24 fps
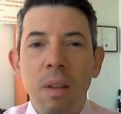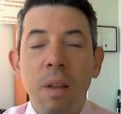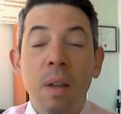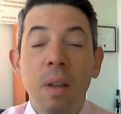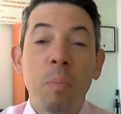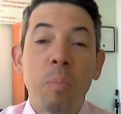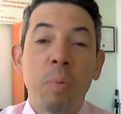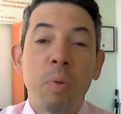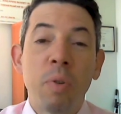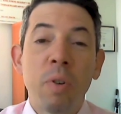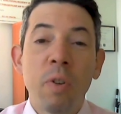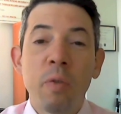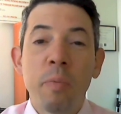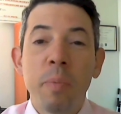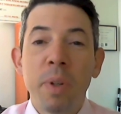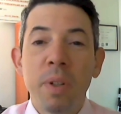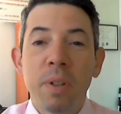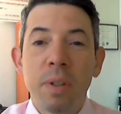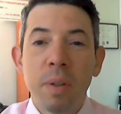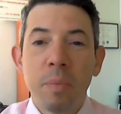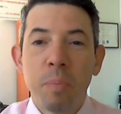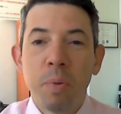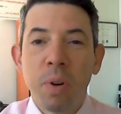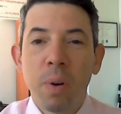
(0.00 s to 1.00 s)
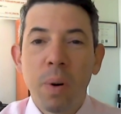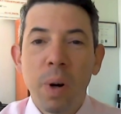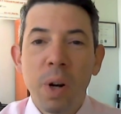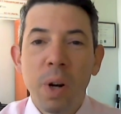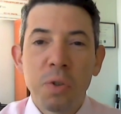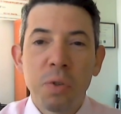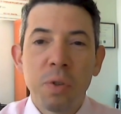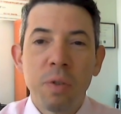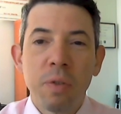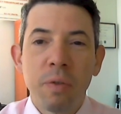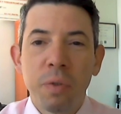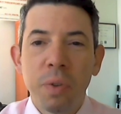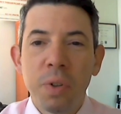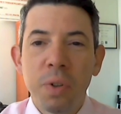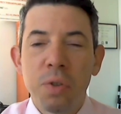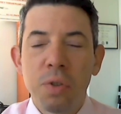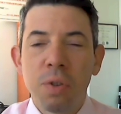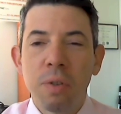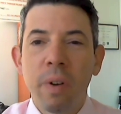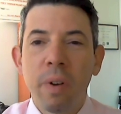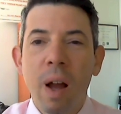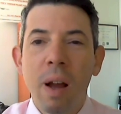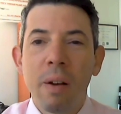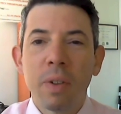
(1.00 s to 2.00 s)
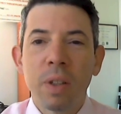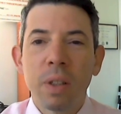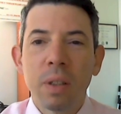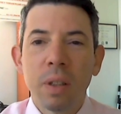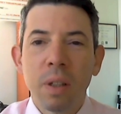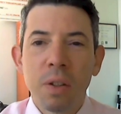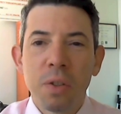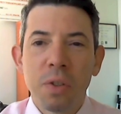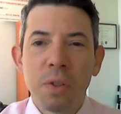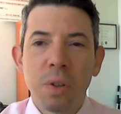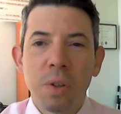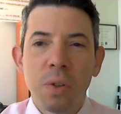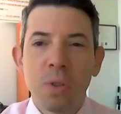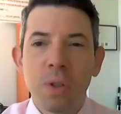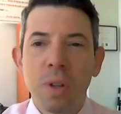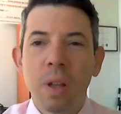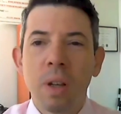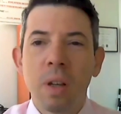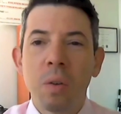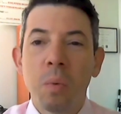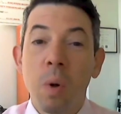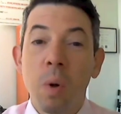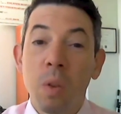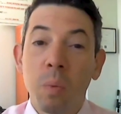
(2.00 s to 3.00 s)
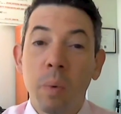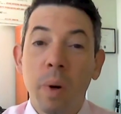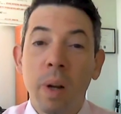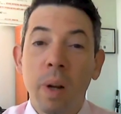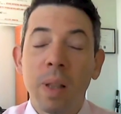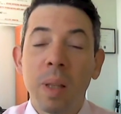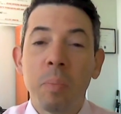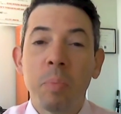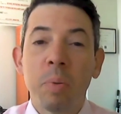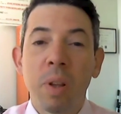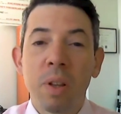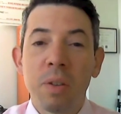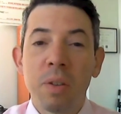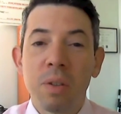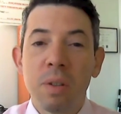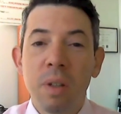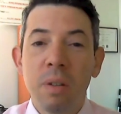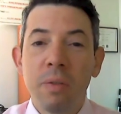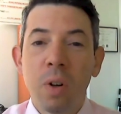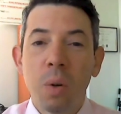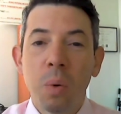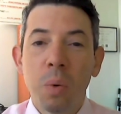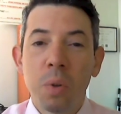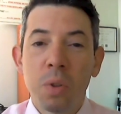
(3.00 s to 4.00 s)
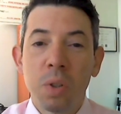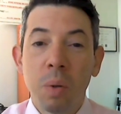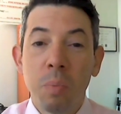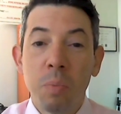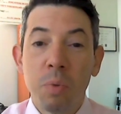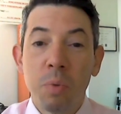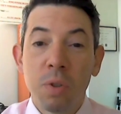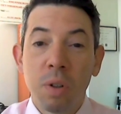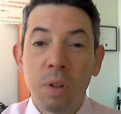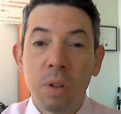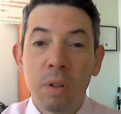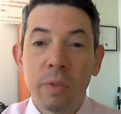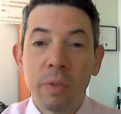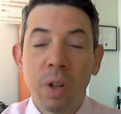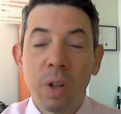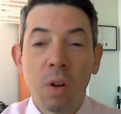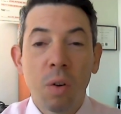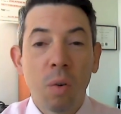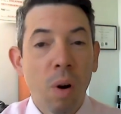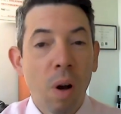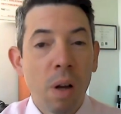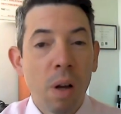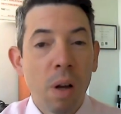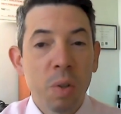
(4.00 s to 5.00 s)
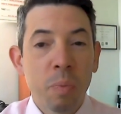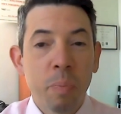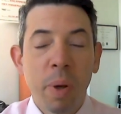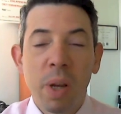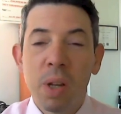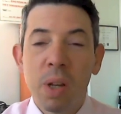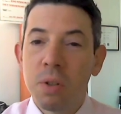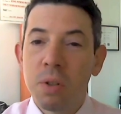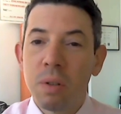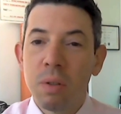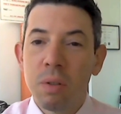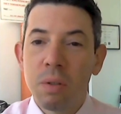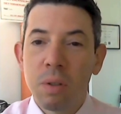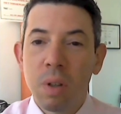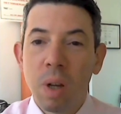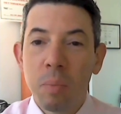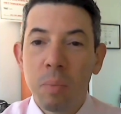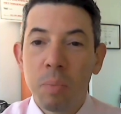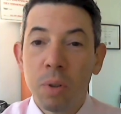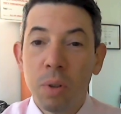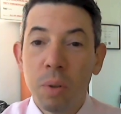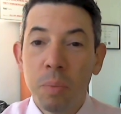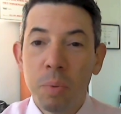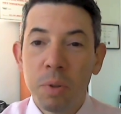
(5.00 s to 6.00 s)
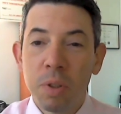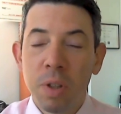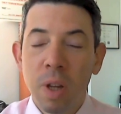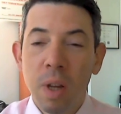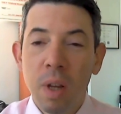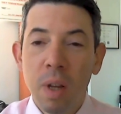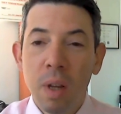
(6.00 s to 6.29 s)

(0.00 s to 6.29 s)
The improvement in progression-free survival associated with RELA plus NIVO was observed across patient subgroups,